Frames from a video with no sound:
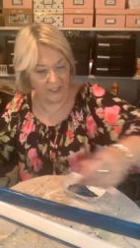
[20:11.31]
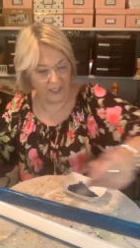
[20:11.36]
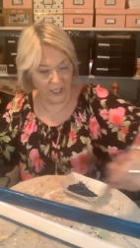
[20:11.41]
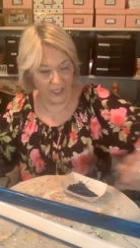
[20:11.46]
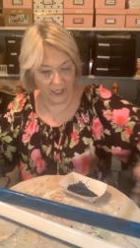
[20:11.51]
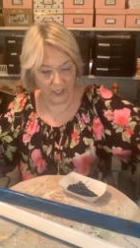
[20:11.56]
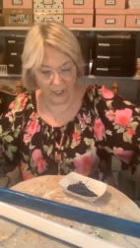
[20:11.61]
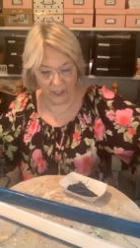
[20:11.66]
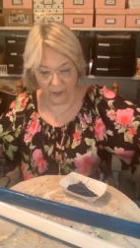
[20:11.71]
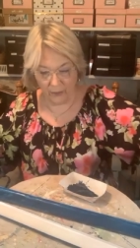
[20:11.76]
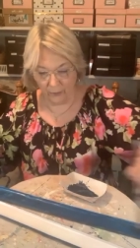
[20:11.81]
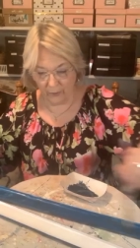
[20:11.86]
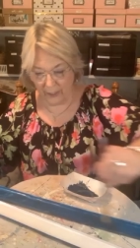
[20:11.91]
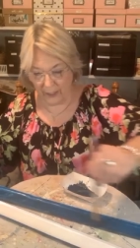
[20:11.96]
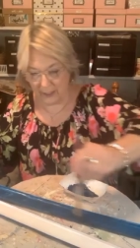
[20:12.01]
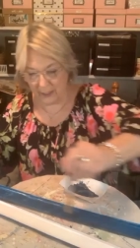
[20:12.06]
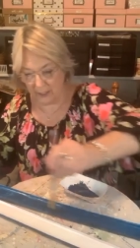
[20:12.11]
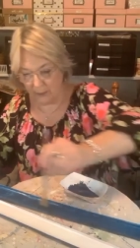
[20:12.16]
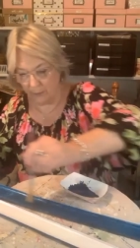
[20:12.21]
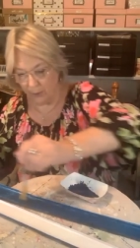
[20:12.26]
I
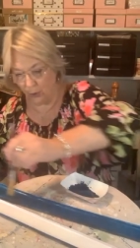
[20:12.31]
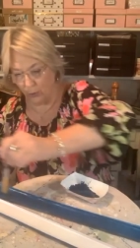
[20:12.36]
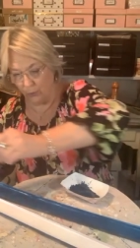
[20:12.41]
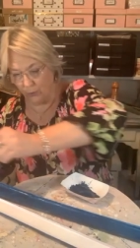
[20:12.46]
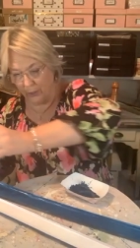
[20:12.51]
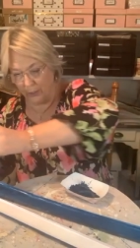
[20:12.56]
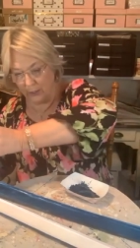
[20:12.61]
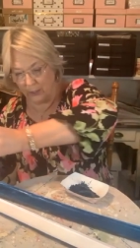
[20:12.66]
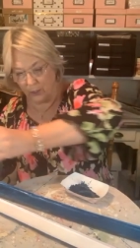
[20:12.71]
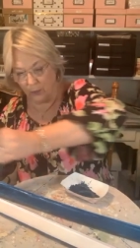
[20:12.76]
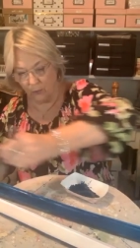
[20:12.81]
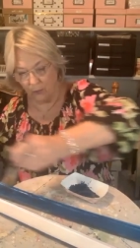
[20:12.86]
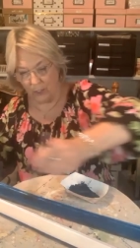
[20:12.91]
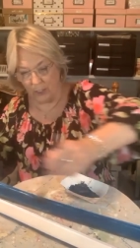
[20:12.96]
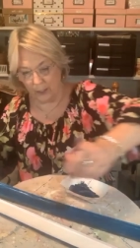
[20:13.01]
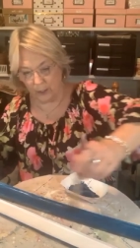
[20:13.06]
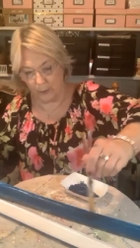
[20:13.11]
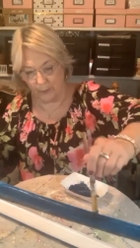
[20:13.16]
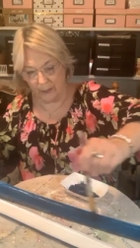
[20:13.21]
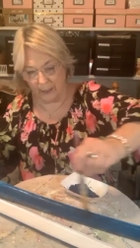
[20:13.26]
know it's boring
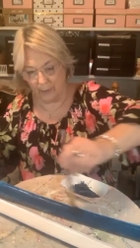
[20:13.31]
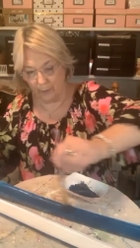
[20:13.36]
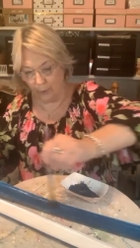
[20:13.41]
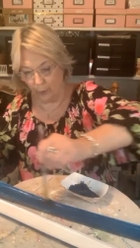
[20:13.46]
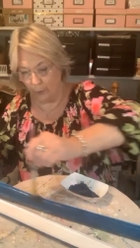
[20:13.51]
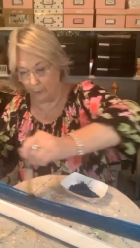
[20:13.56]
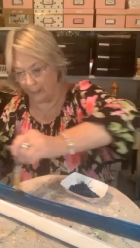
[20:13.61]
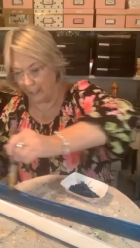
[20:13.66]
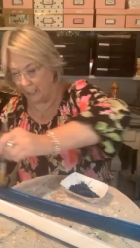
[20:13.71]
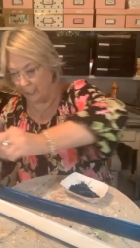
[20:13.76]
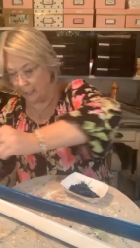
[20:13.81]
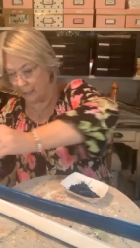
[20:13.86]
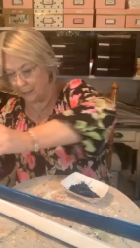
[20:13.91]
to watch people